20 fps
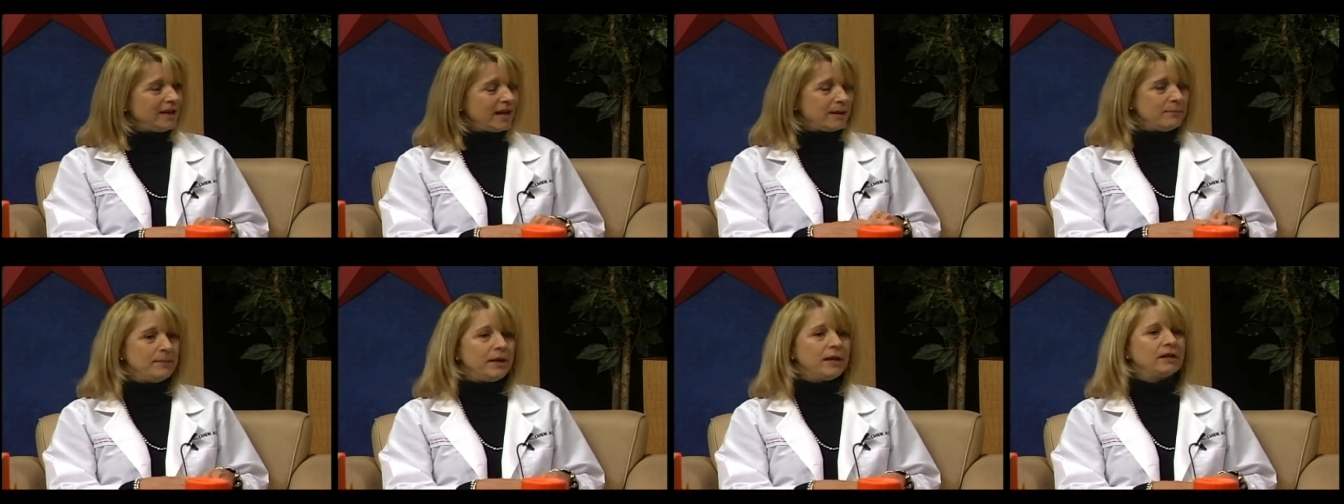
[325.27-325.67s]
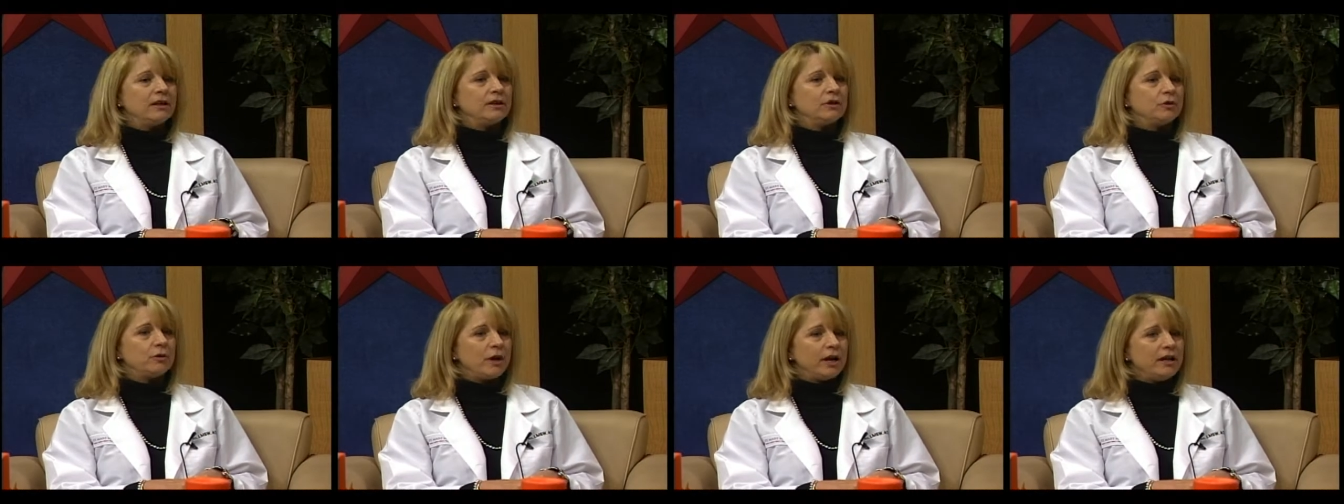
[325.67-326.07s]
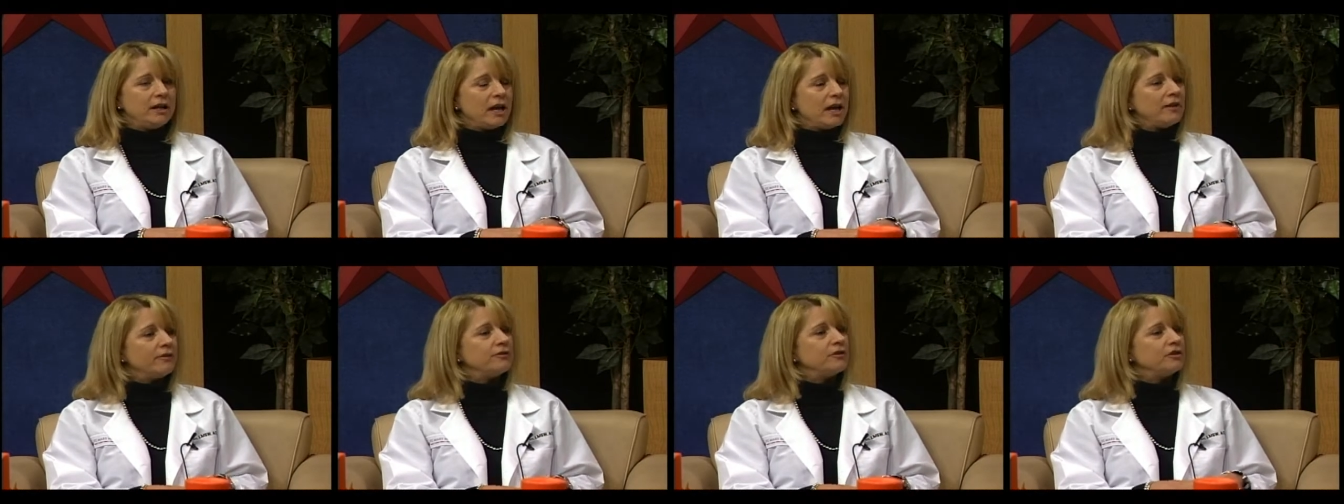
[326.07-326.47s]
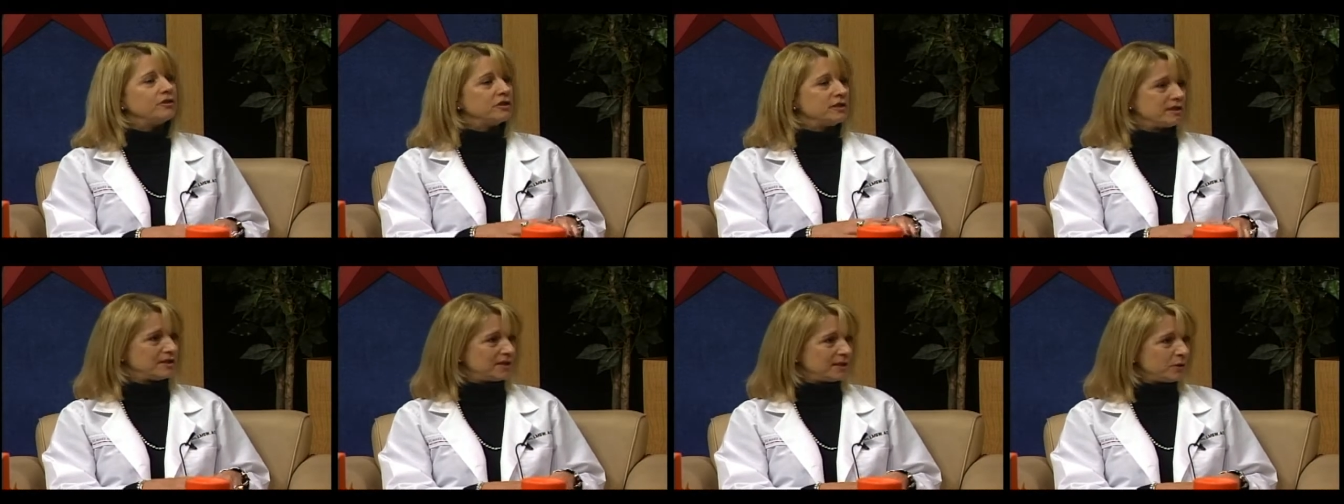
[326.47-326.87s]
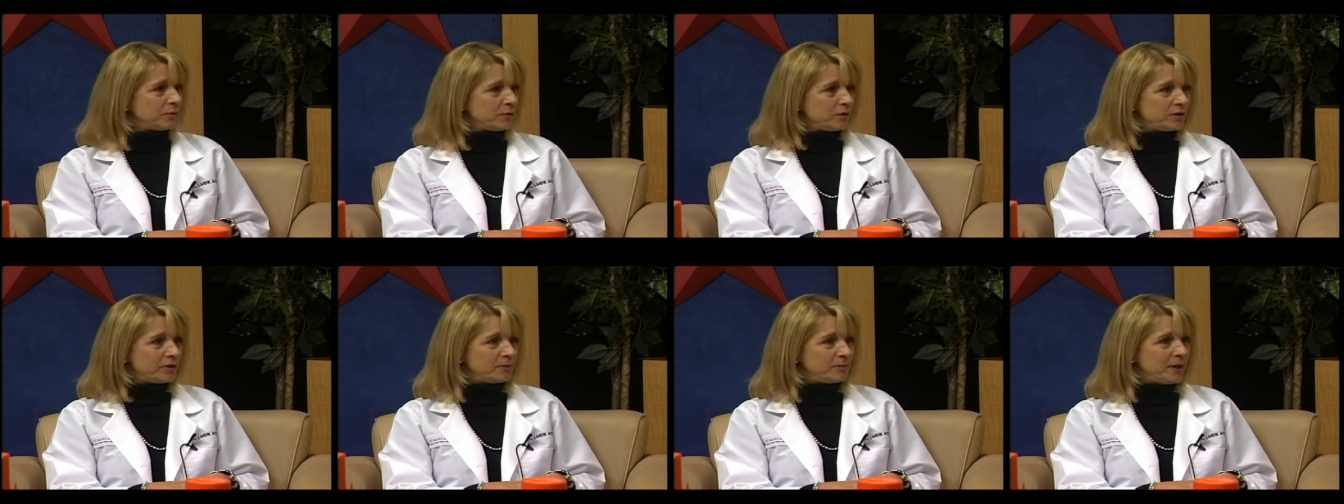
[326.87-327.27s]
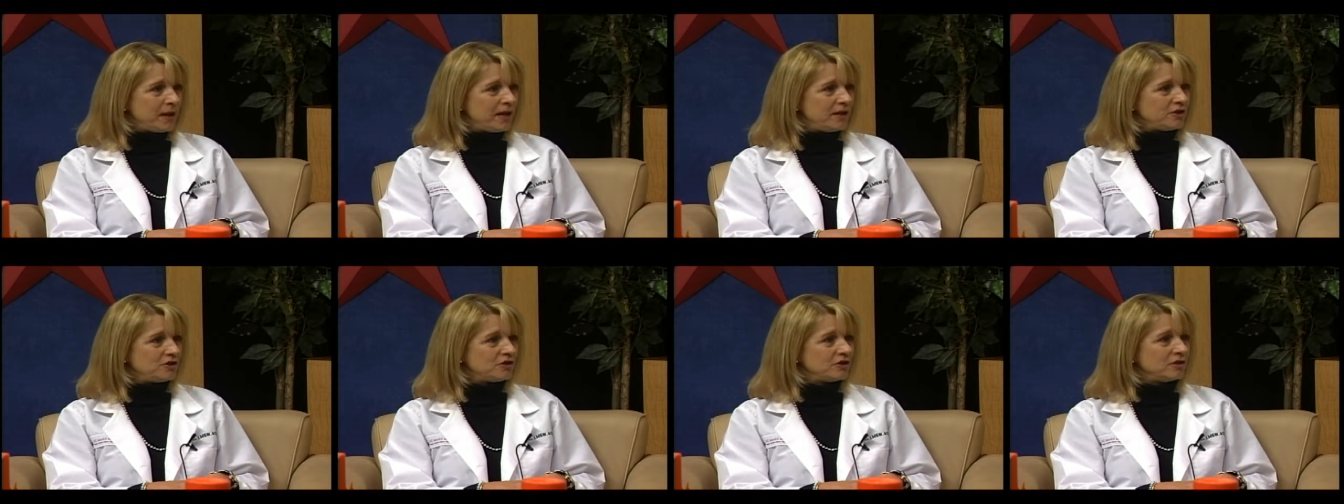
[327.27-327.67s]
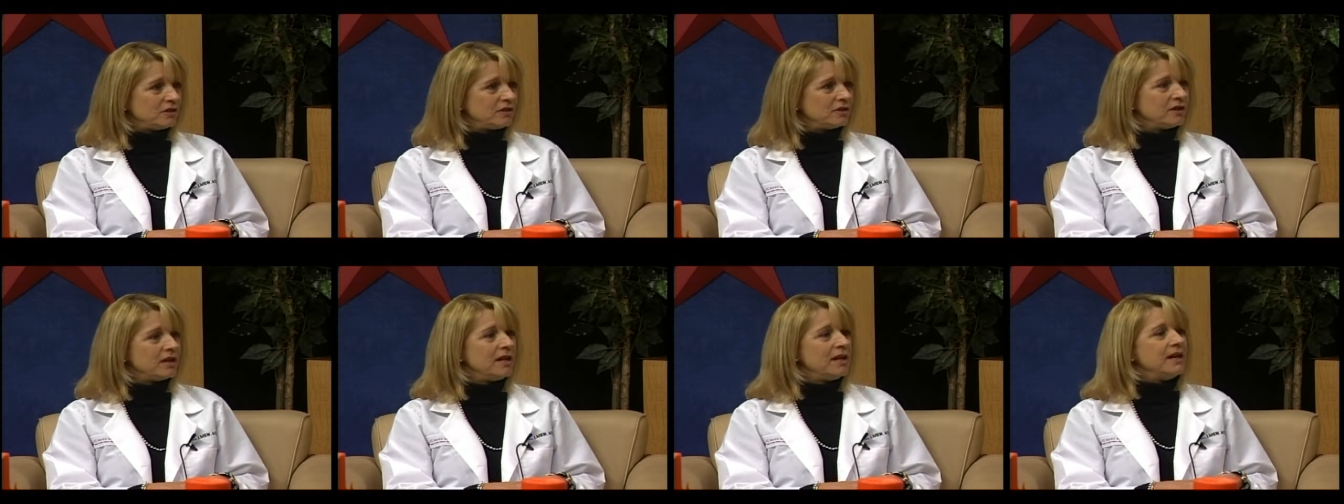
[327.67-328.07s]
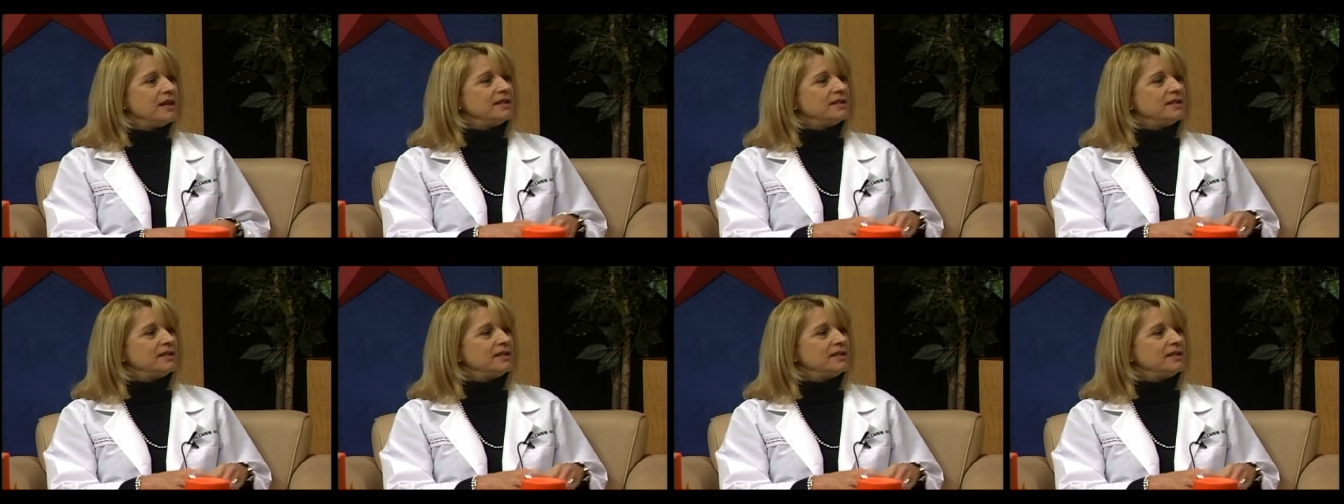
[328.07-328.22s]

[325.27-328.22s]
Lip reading: I make a great effort to sit with the patient,